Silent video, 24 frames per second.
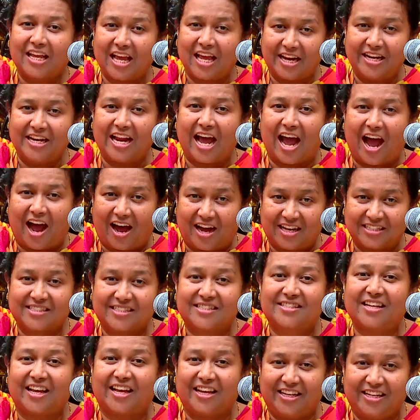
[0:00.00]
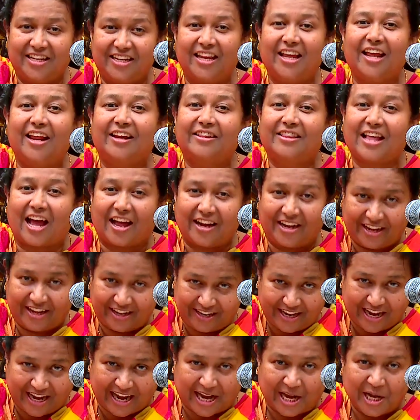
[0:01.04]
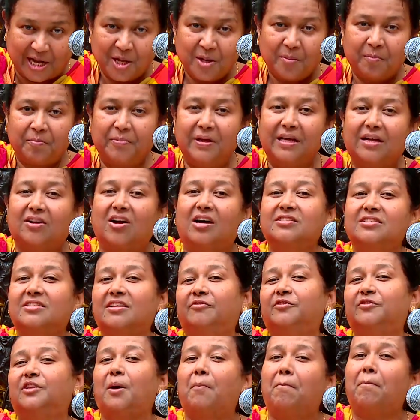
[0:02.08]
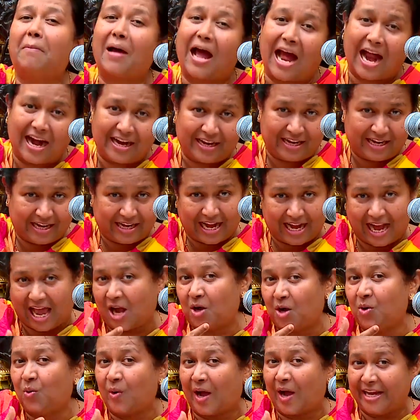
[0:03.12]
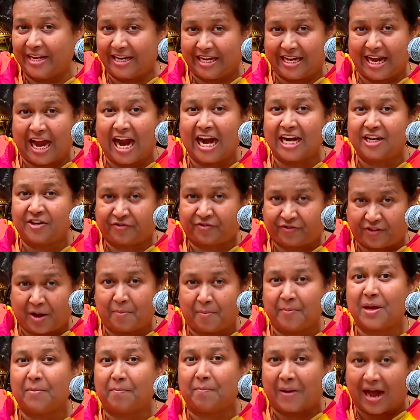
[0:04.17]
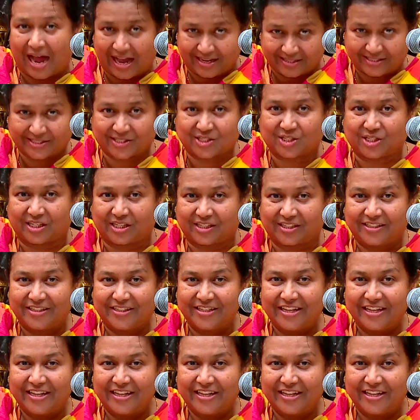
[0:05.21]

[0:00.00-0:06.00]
in Asai Nirdanaya, because of the mad love I had for my master.